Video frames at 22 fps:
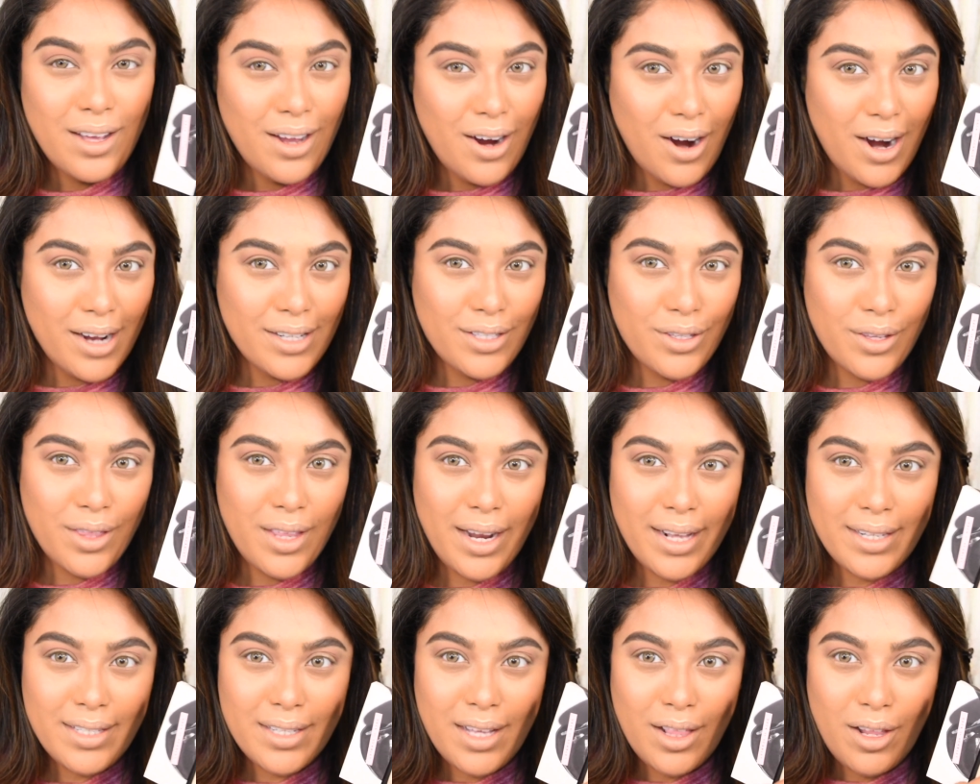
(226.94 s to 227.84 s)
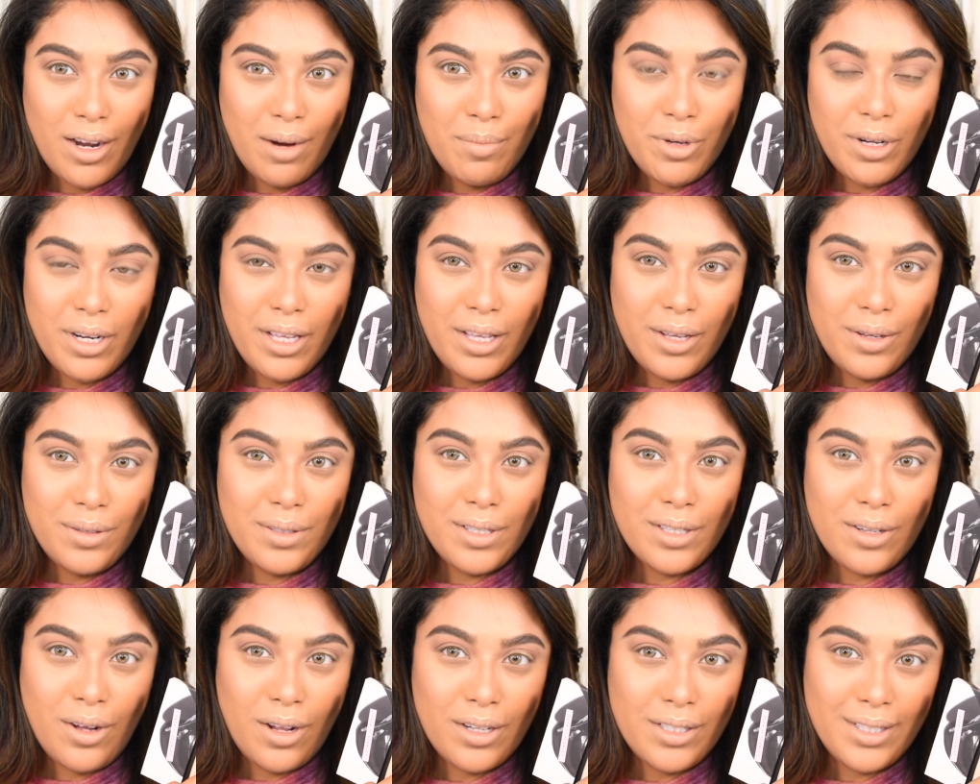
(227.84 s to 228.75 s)
Alright, so the next color I'm going to use
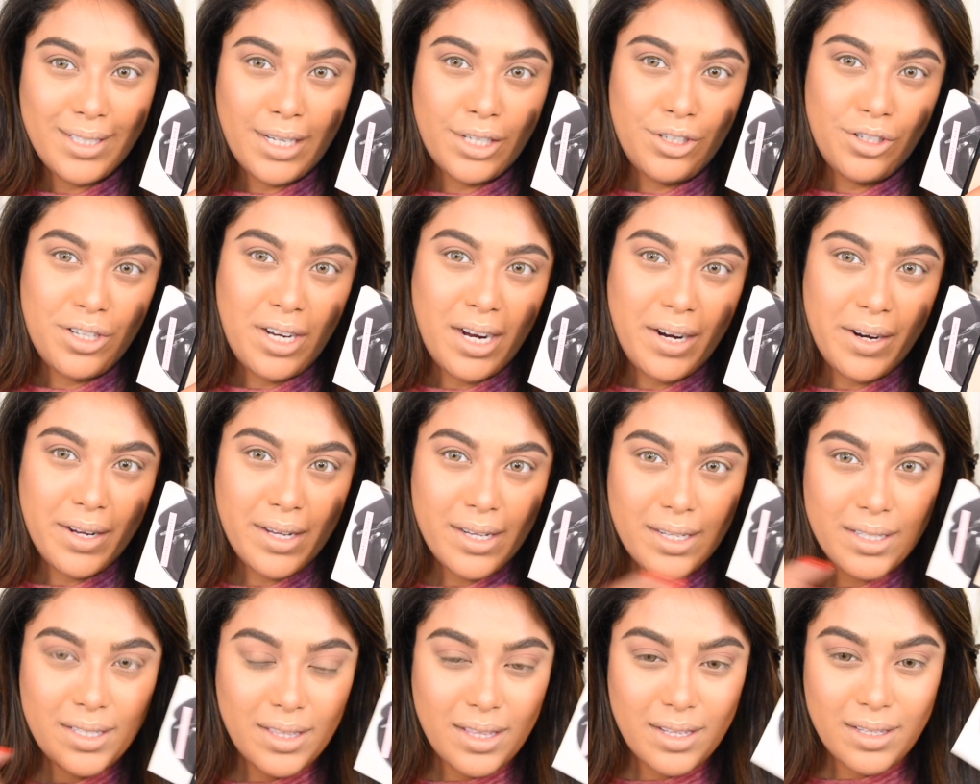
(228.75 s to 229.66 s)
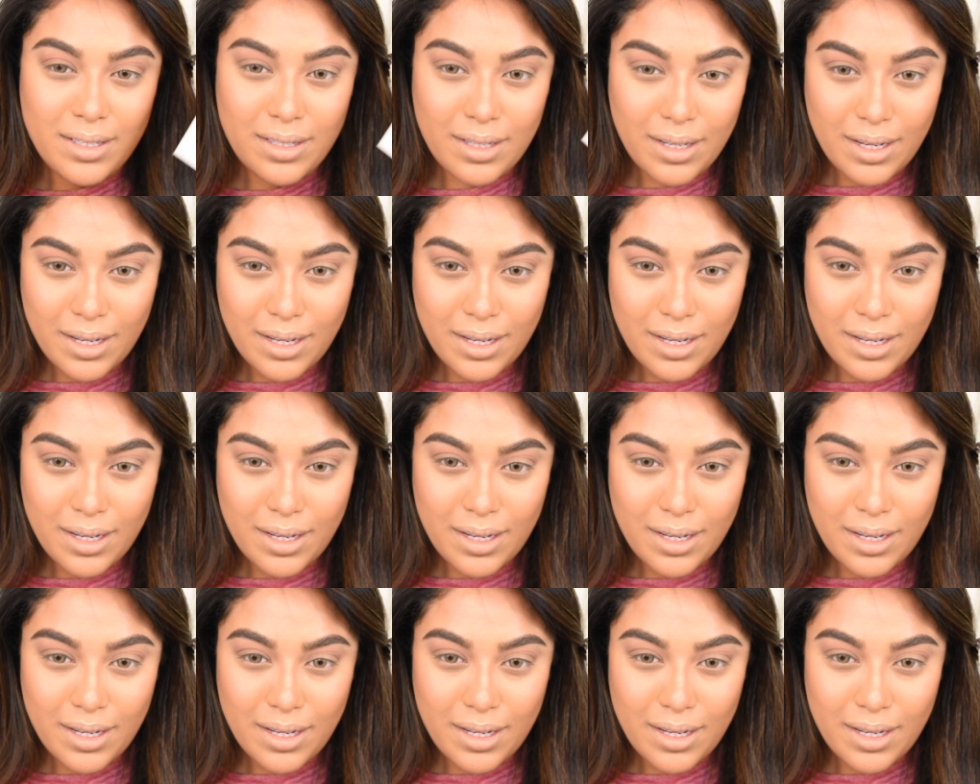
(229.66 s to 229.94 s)
is called Sagittarius. This